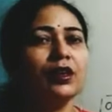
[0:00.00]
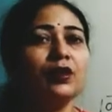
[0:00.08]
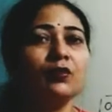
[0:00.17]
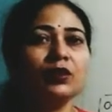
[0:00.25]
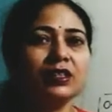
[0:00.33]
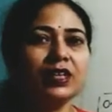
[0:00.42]

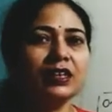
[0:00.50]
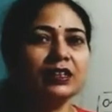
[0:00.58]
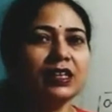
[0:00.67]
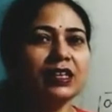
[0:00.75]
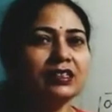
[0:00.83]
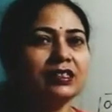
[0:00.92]
Which are
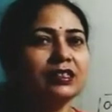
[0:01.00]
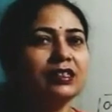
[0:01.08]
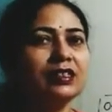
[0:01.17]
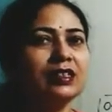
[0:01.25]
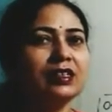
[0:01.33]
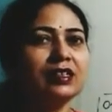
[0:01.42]
these?
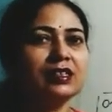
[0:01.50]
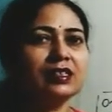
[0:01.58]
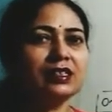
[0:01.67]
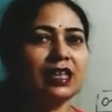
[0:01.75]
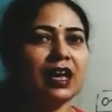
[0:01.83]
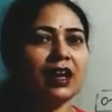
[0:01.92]

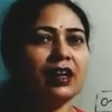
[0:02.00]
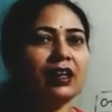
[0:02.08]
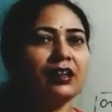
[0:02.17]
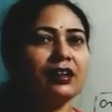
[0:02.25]
Sa,